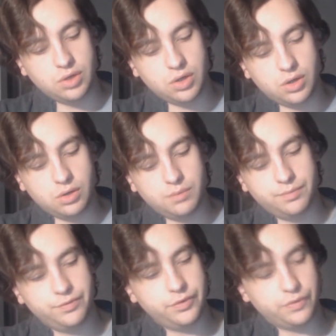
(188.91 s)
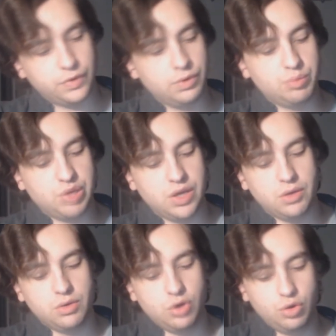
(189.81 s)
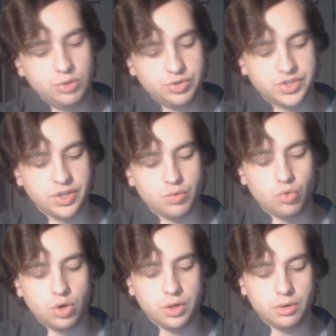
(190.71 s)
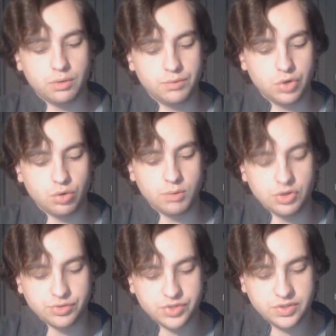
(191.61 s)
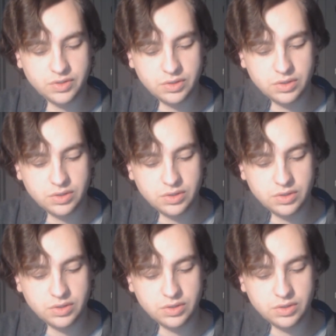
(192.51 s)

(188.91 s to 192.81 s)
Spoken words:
Very pale. Almost like water. Almost.